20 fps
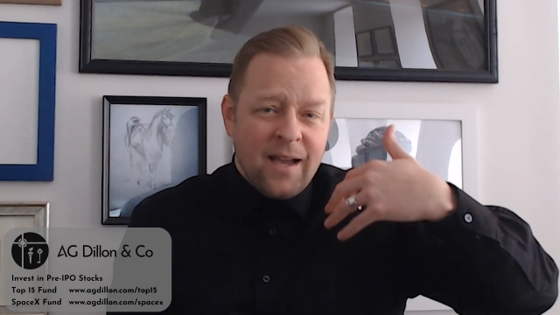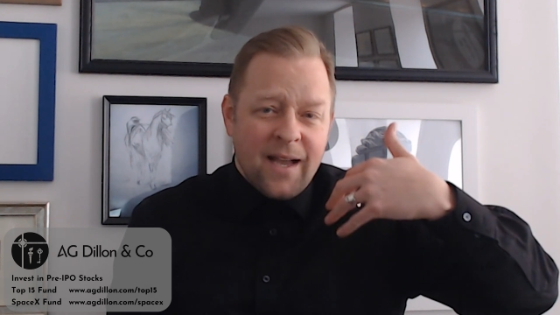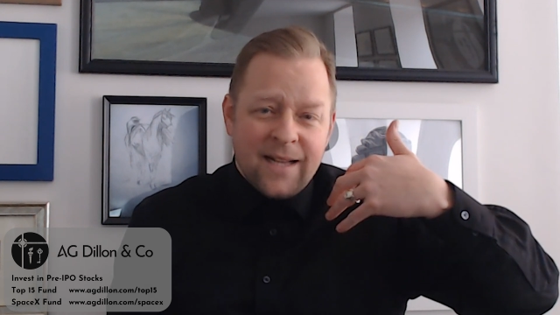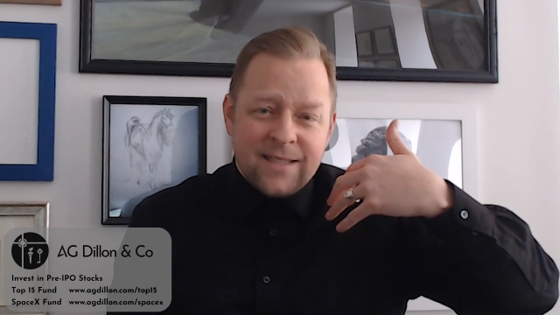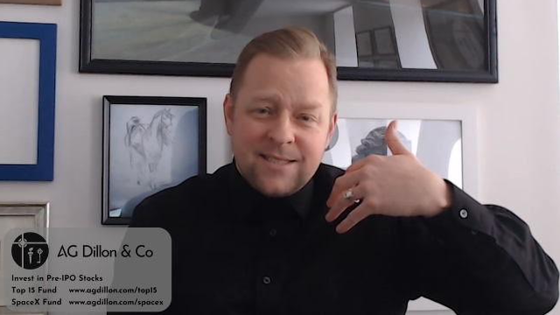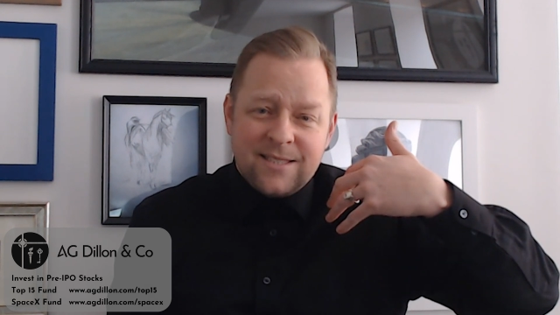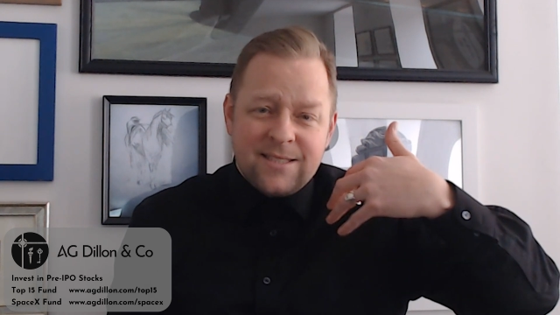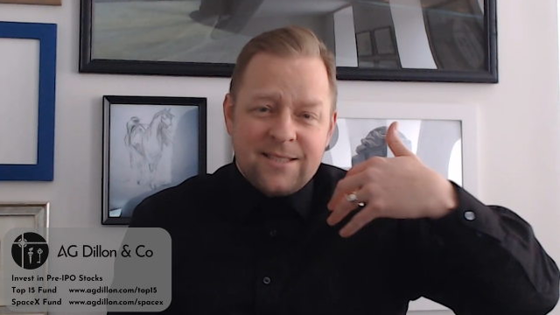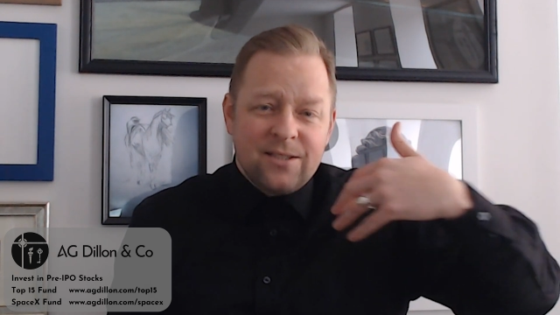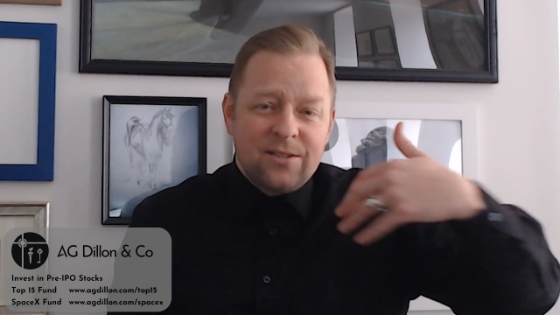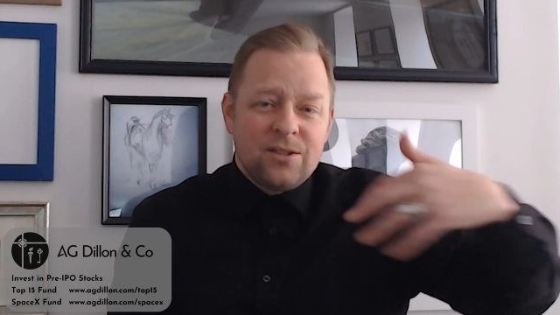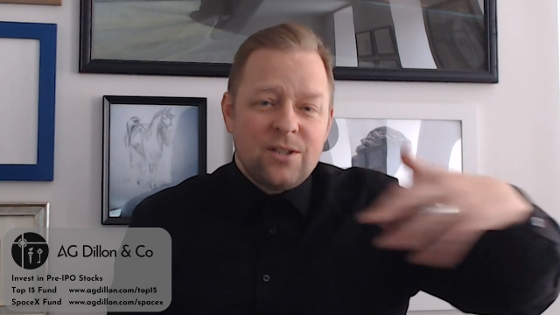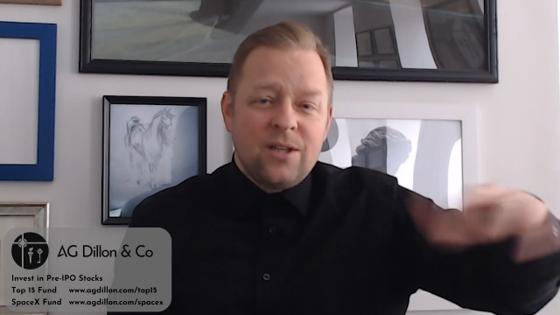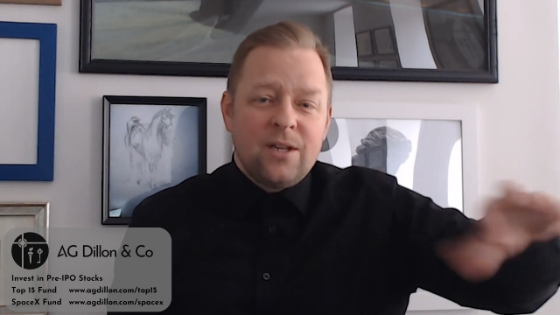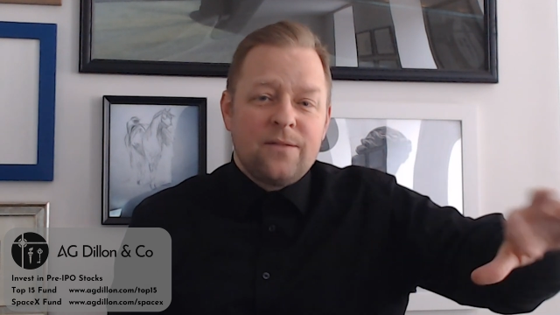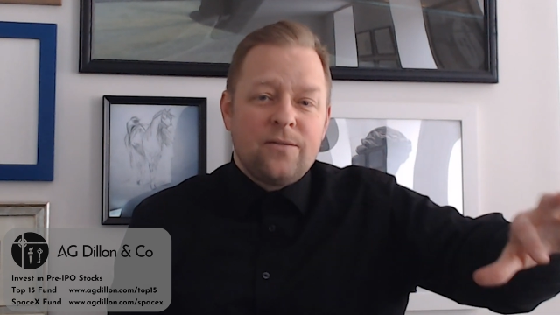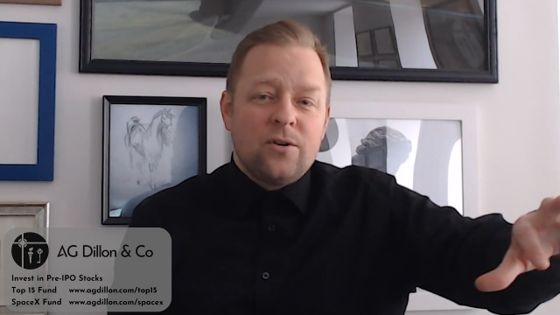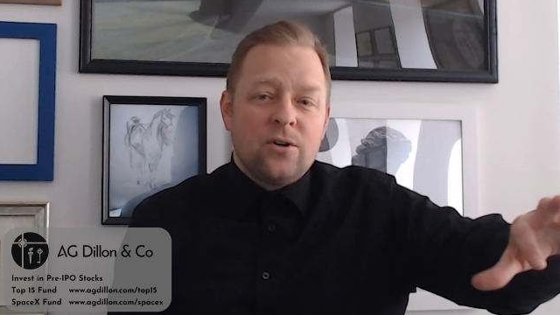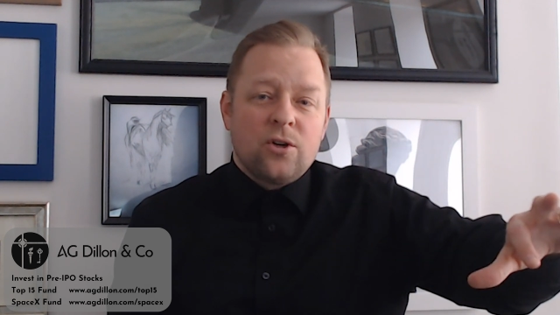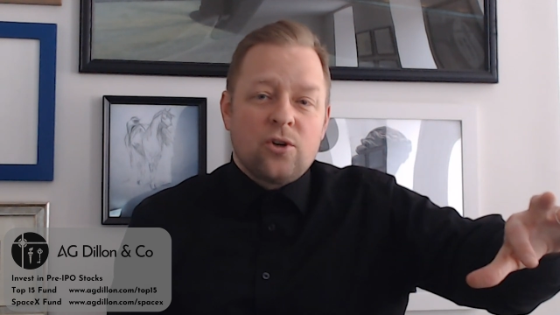and still
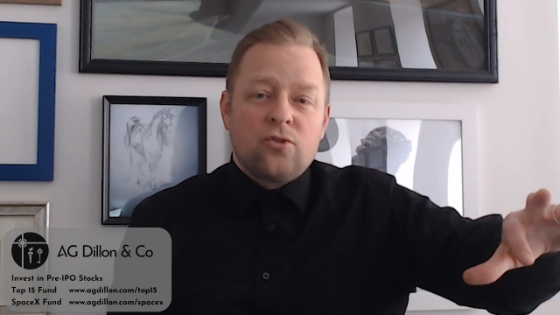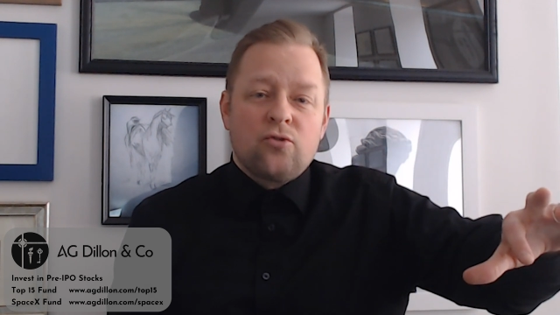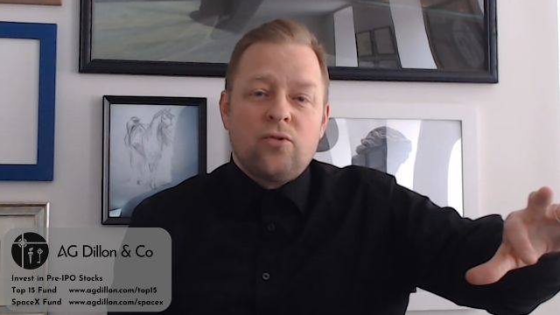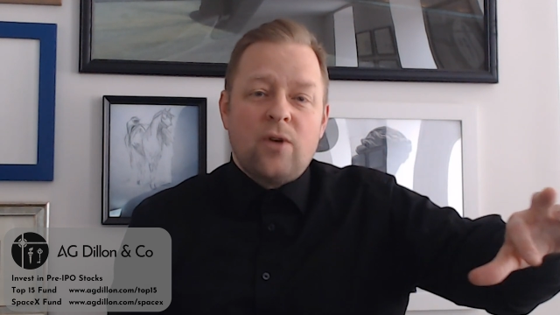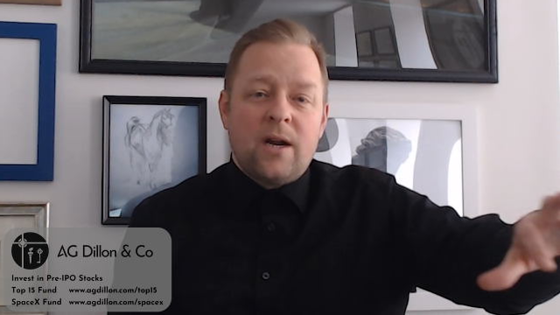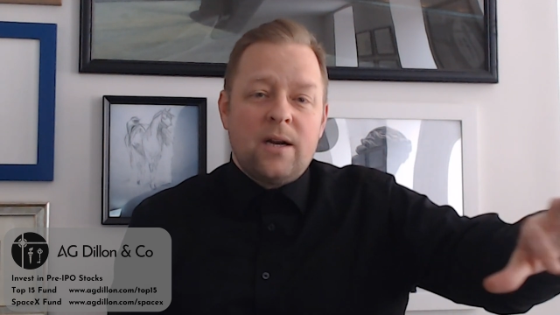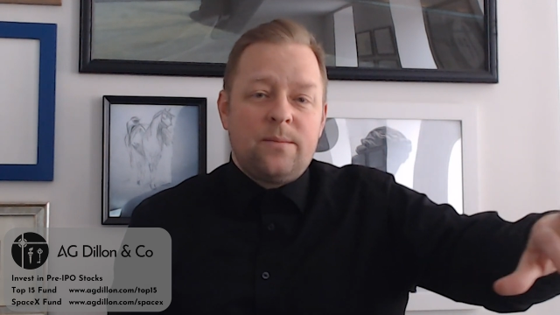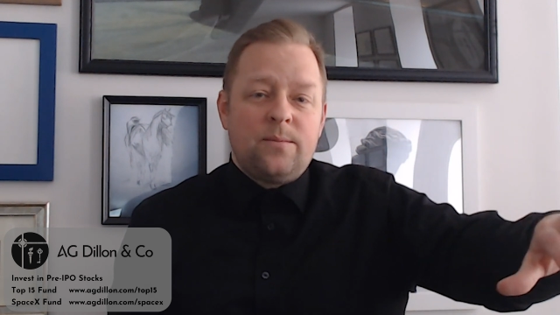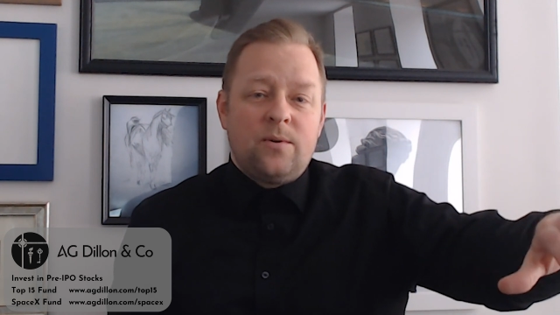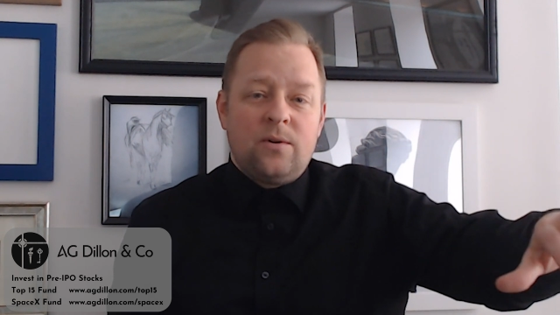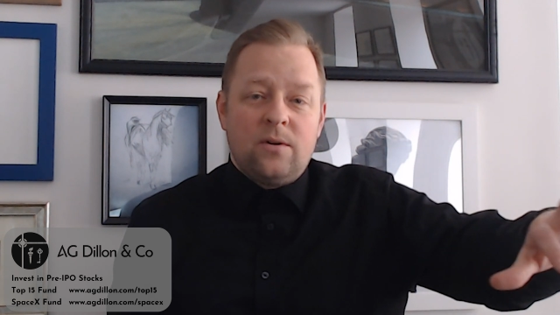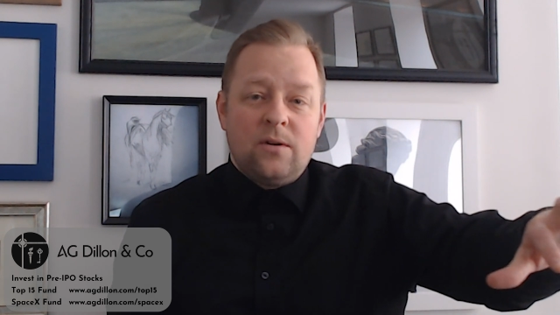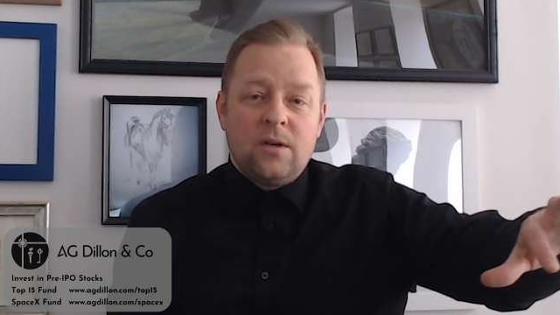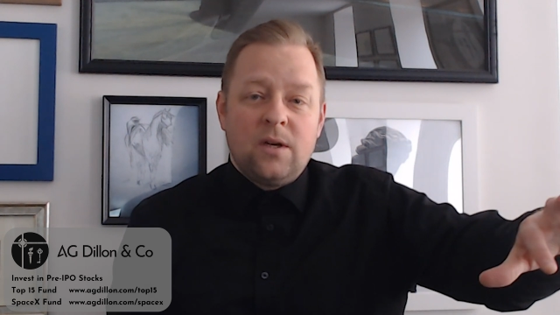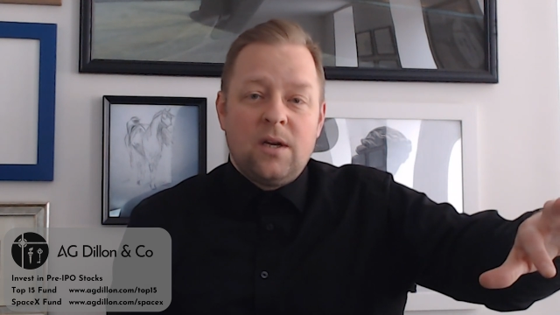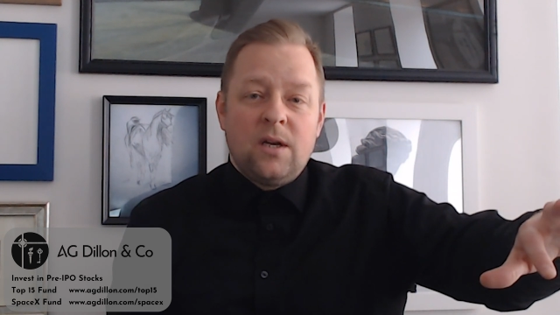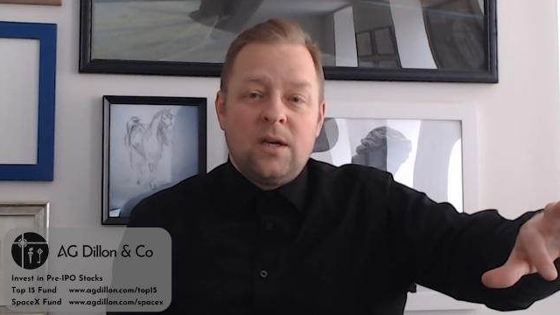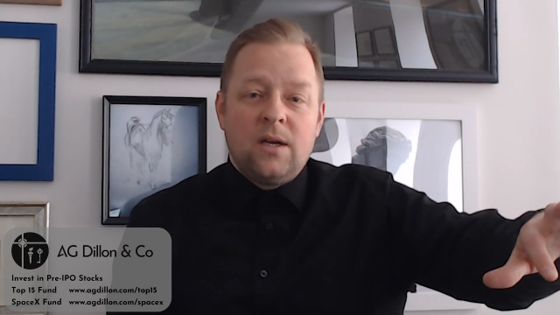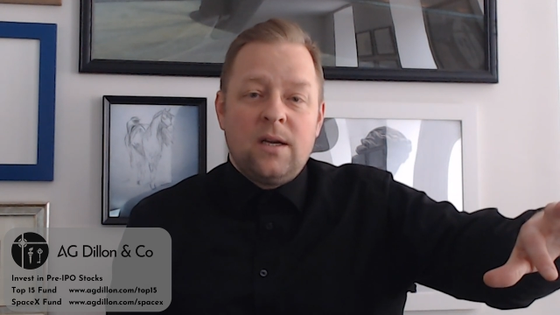deliver an incredible